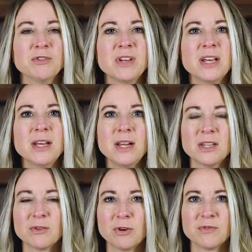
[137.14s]
doing any
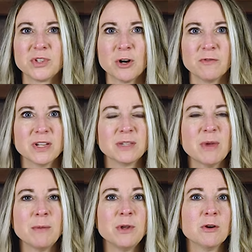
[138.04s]
sort of service.
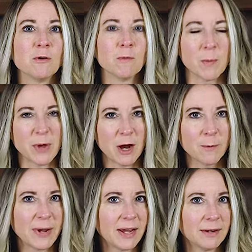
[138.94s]
Maybe you're a
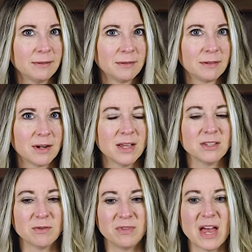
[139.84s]
repairman, and
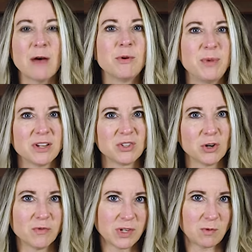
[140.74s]
so that would be a
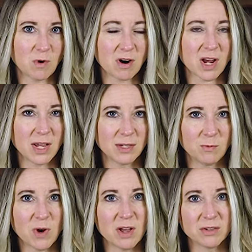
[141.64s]
service work as
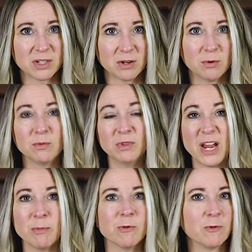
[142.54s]
well. So
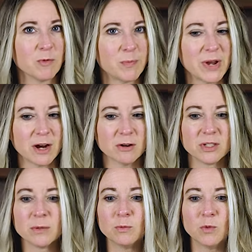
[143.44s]
labor for
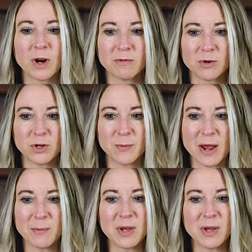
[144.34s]
repairs, whatever you might